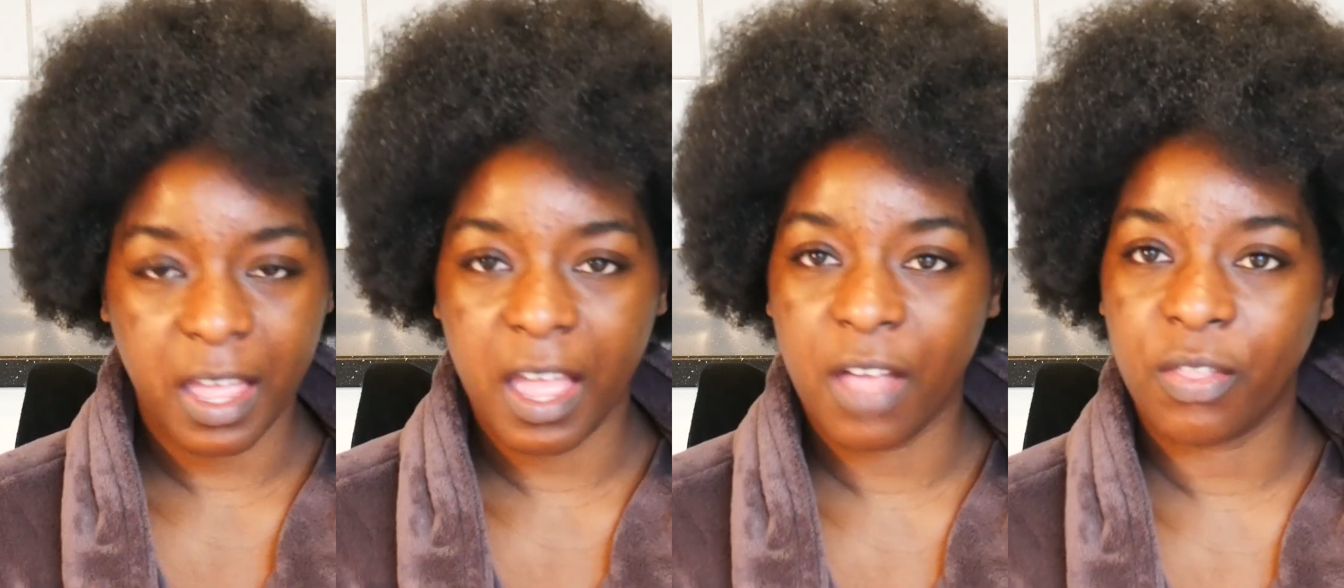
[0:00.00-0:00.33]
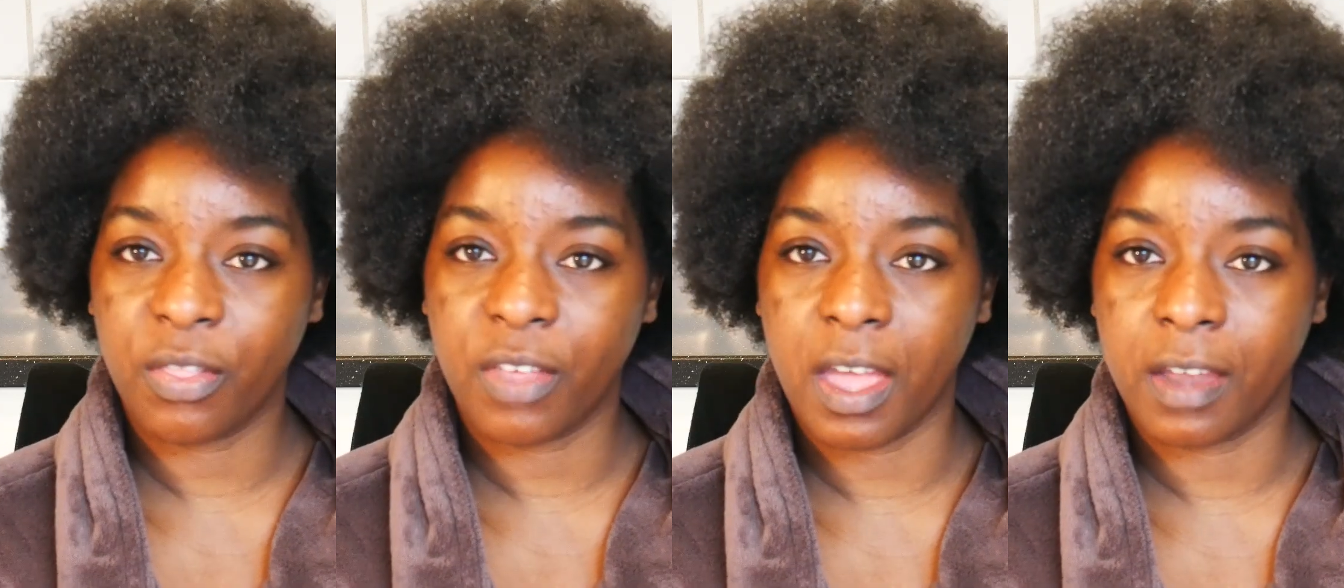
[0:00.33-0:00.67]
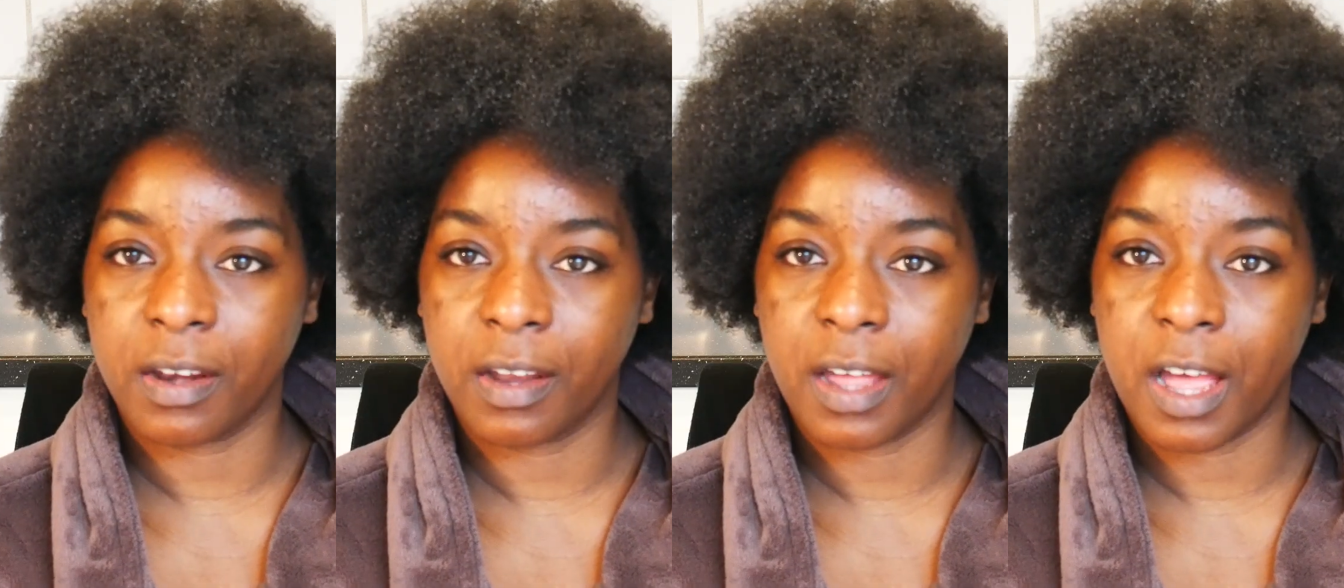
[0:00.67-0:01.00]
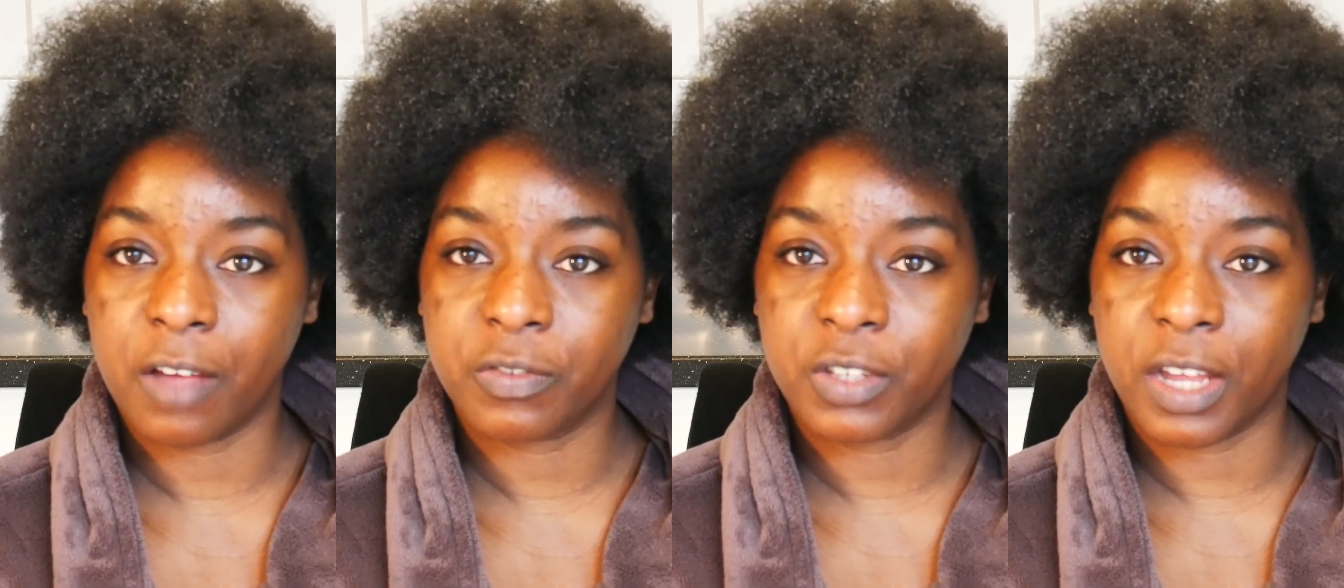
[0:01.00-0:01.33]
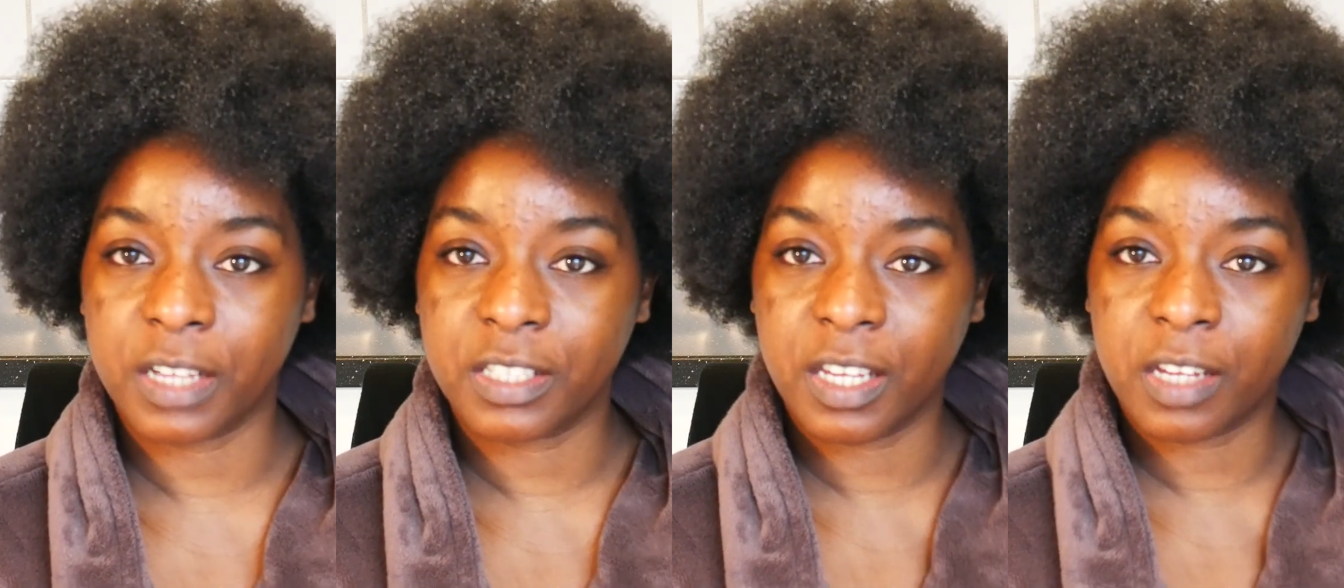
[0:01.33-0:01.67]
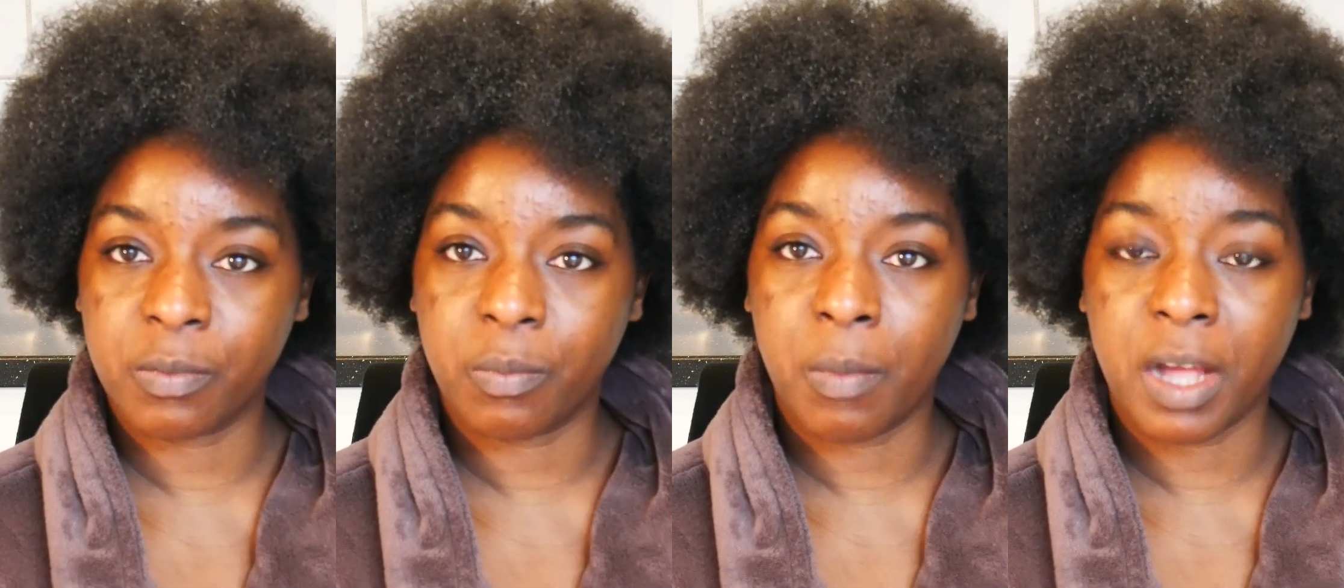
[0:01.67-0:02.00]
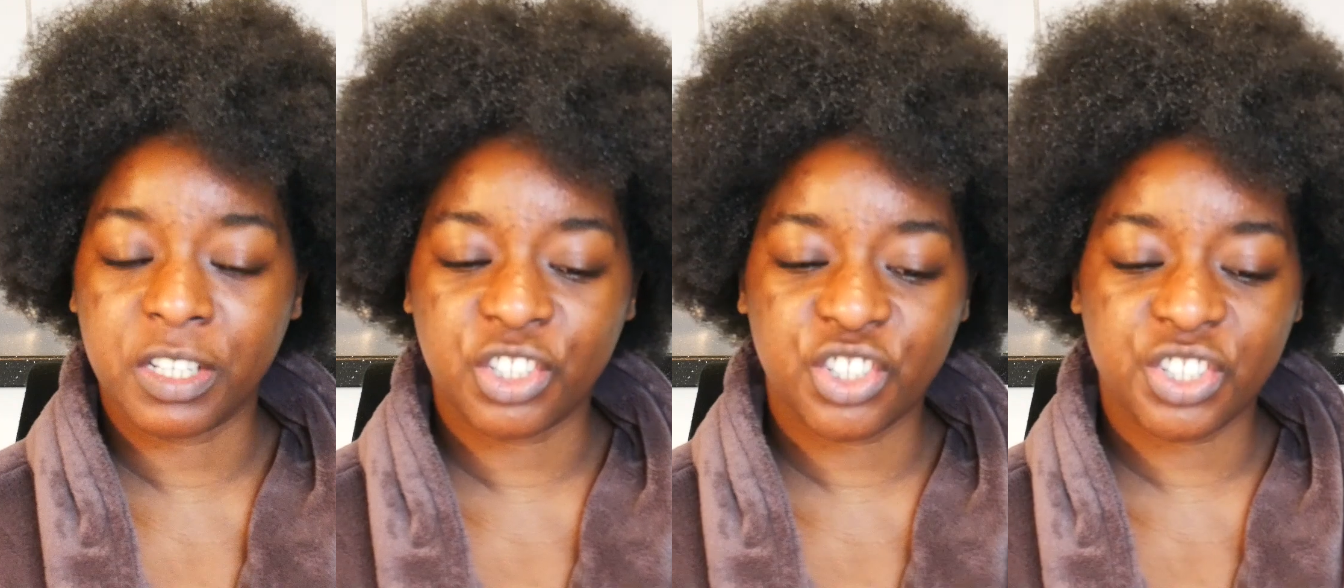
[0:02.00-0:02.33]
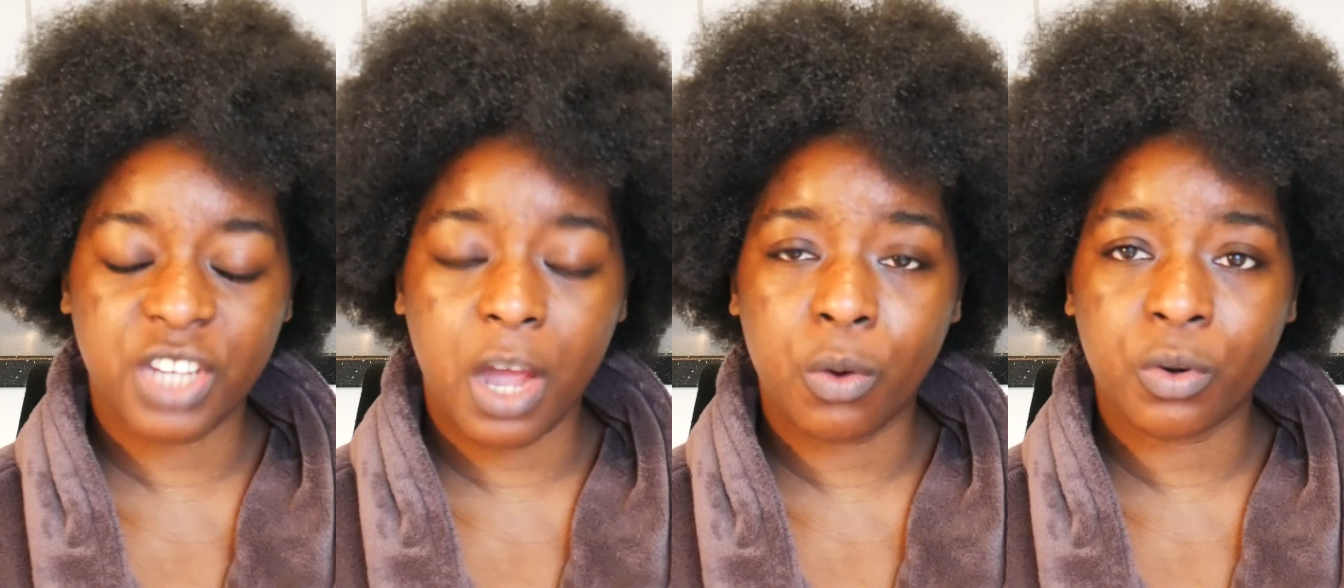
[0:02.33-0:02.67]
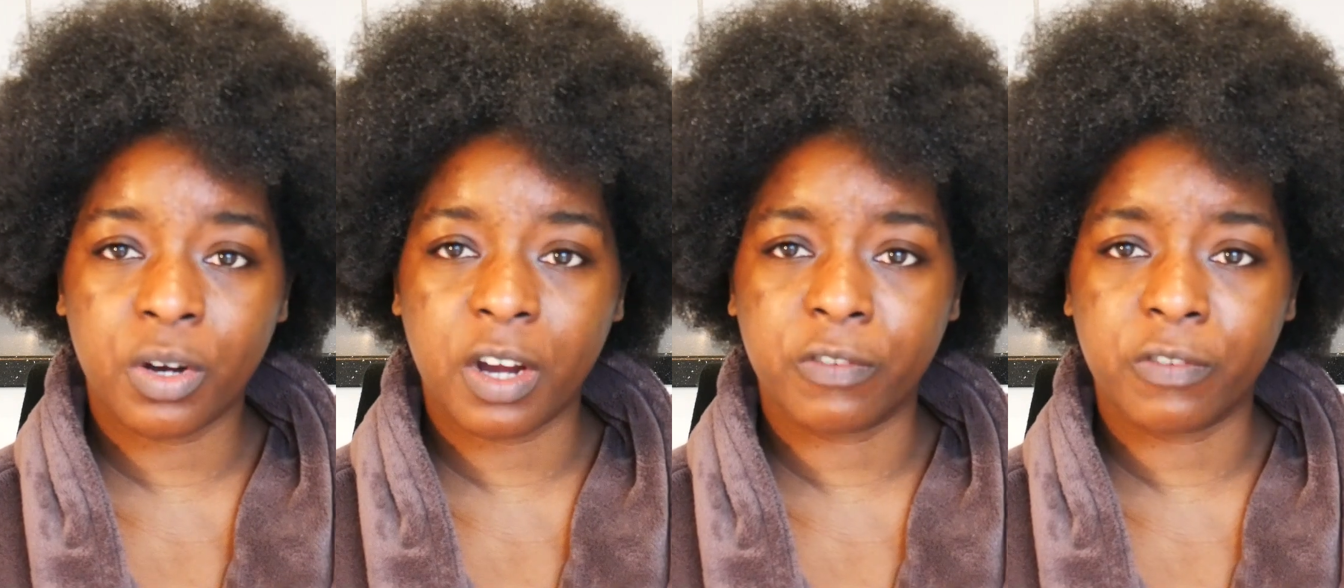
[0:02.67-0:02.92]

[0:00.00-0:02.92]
And then after I take my shower,